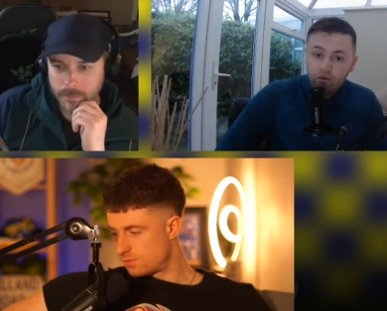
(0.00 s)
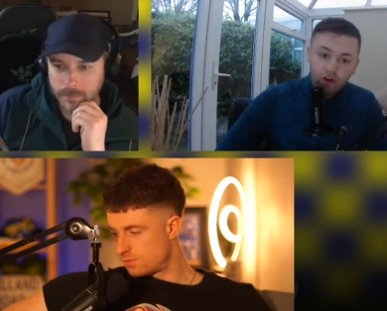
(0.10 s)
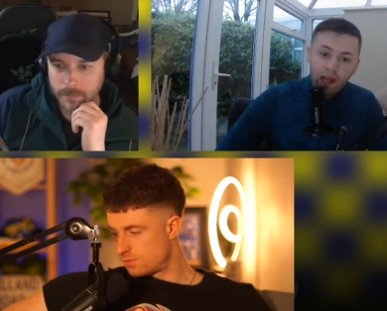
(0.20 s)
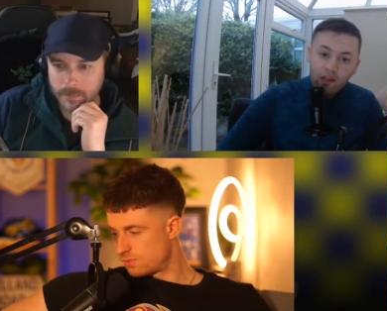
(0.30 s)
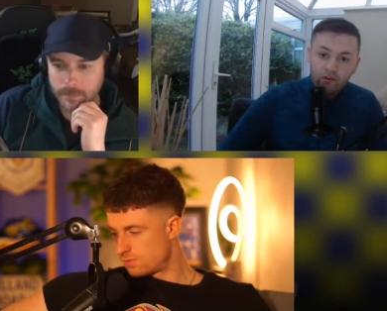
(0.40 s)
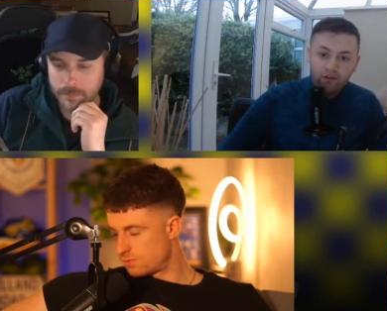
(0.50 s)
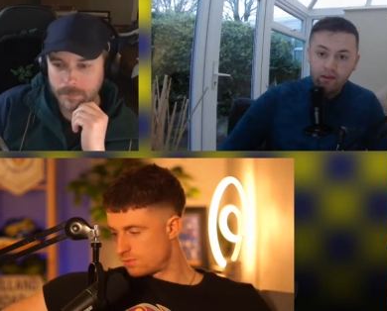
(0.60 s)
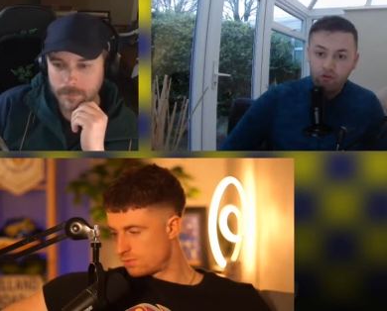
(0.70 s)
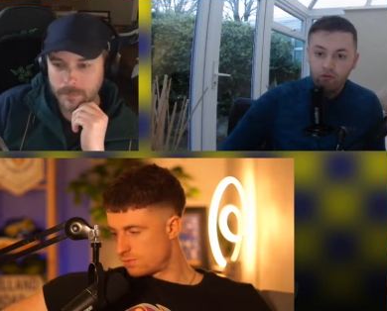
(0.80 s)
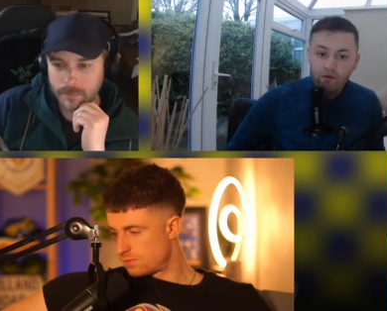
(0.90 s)
Speaker 1: changes. I
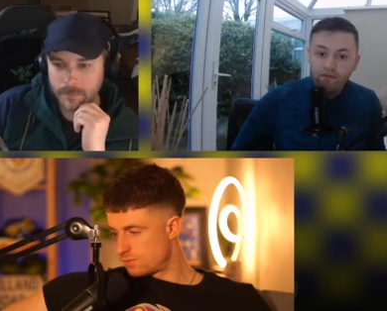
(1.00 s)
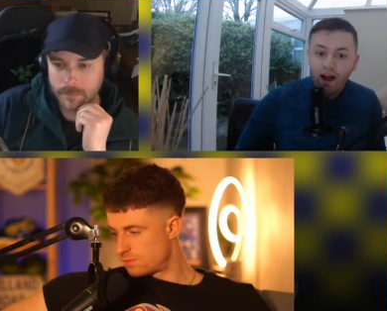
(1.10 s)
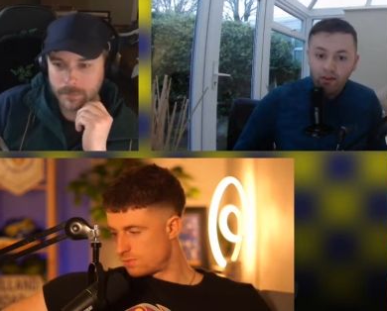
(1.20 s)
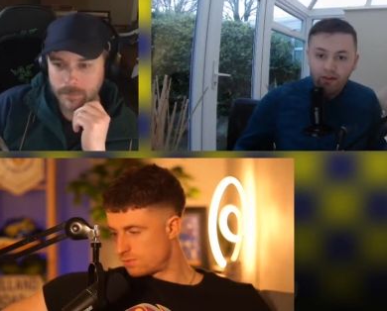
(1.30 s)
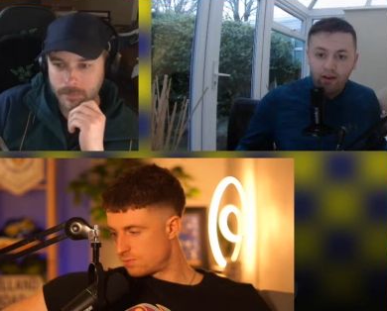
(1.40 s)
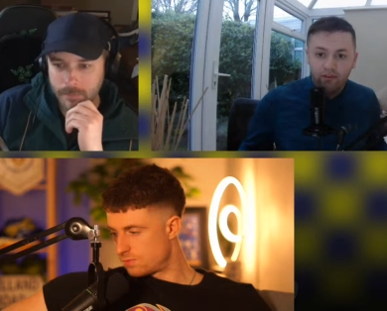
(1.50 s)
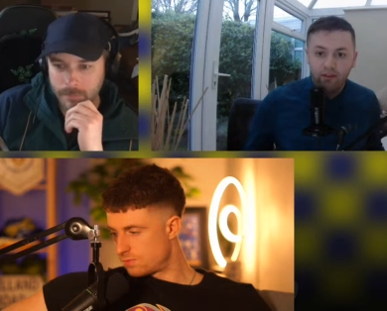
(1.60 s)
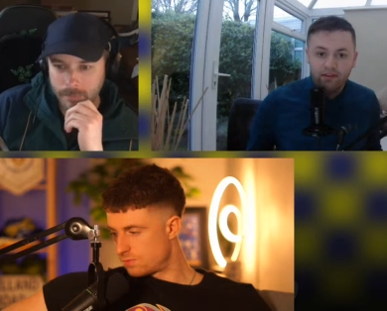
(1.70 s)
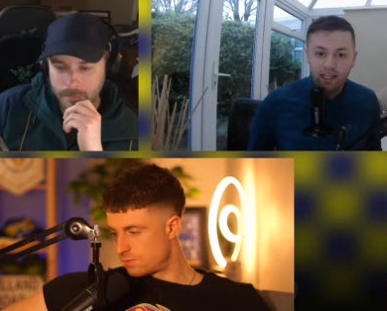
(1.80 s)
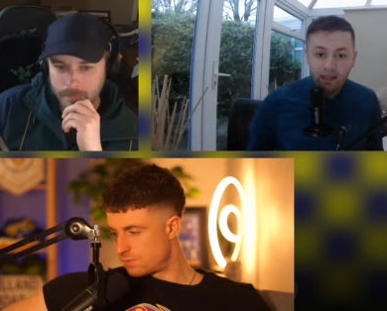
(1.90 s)
think just revitalizes
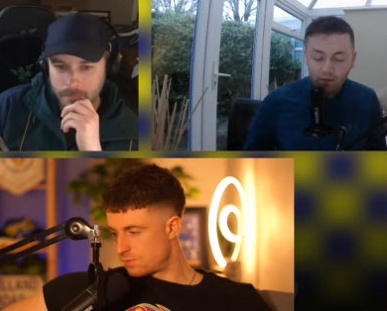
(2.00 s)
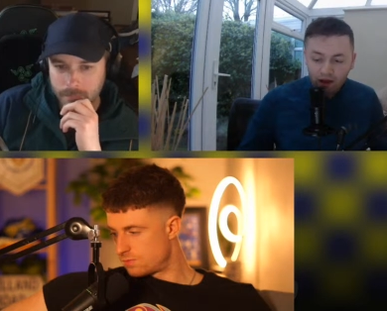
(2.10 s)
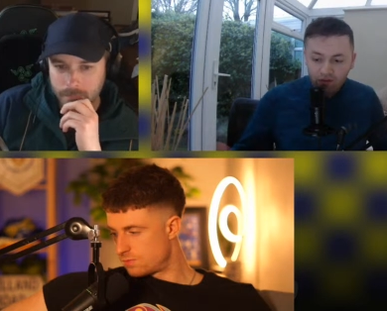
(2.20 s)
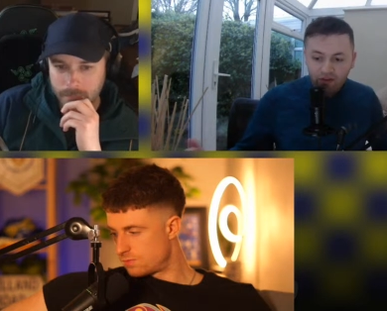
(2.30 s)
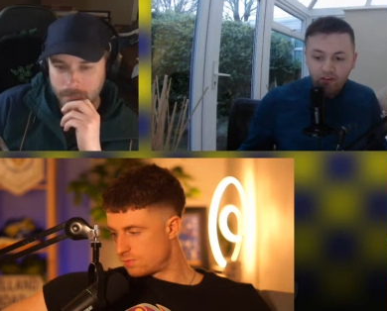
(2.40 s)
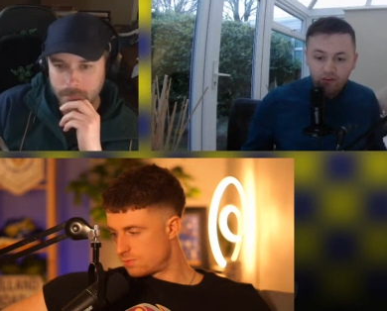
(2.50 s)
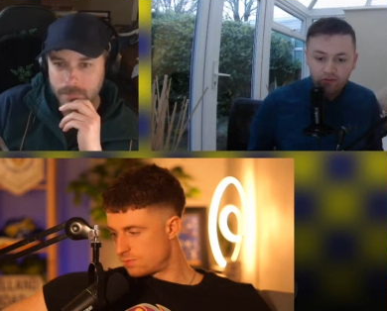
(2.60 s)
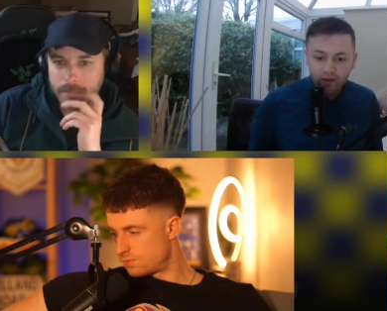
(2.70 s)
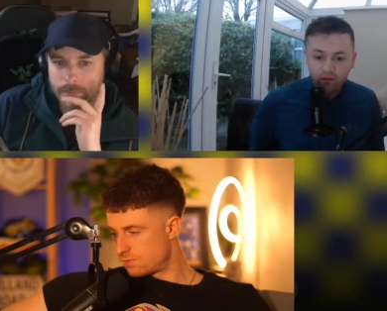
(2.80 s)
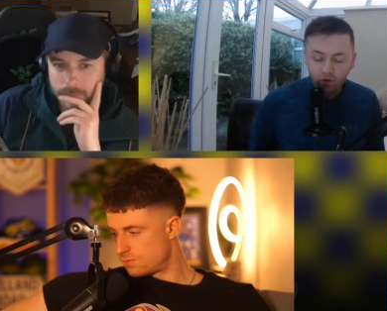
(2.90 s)
the team, freshens
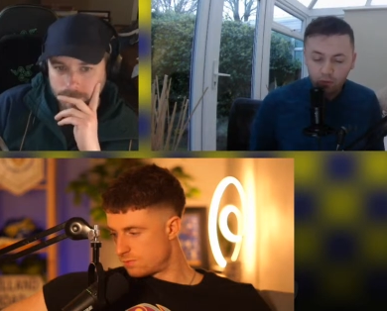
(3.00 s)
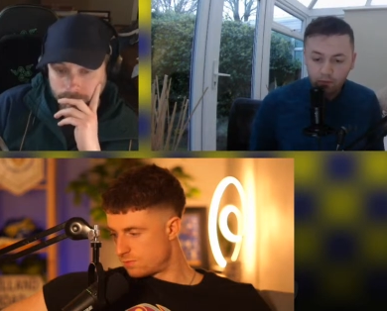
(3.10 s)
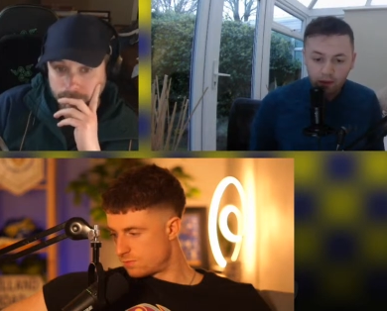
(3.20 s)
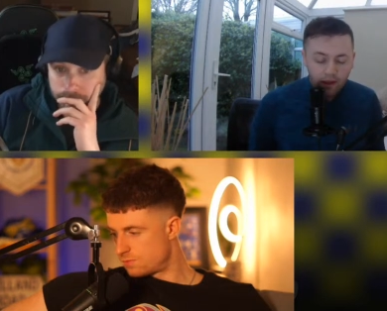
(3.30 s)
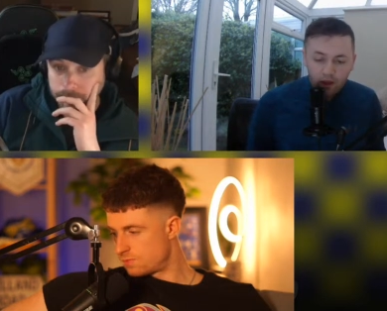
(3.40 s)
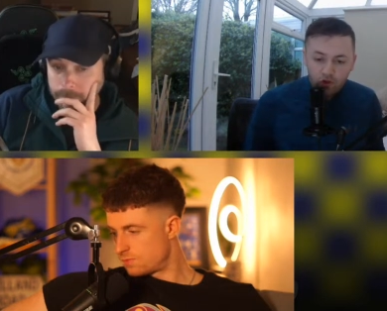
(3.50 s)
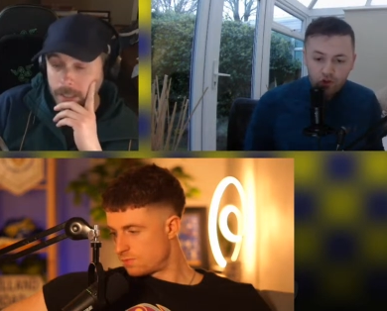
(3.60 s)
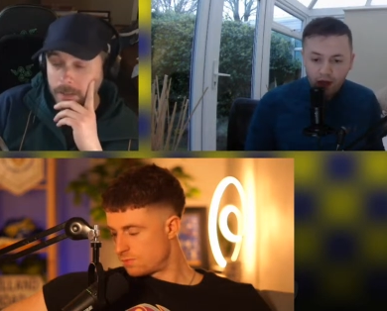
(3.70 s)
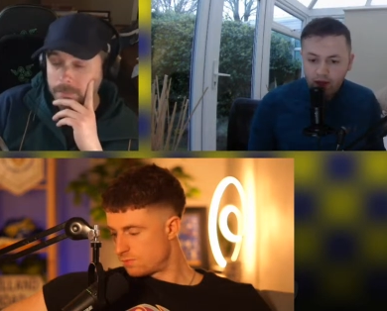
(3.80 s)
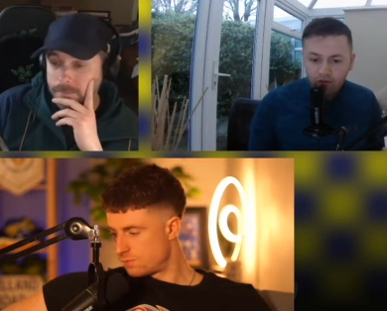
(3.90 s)
things up,
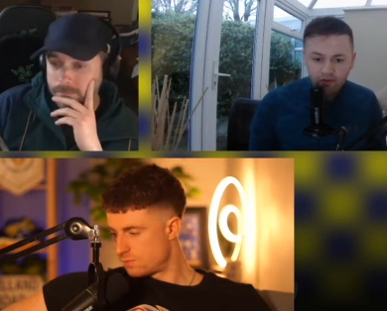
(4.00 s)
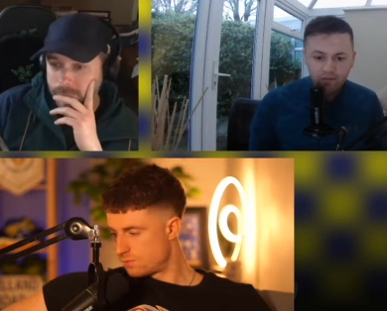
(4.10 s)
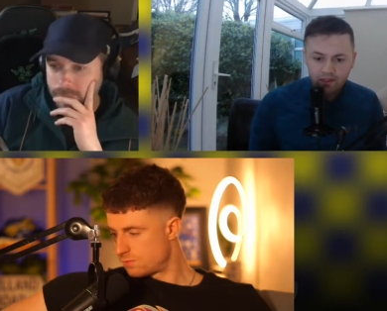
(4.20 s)
changes yeah.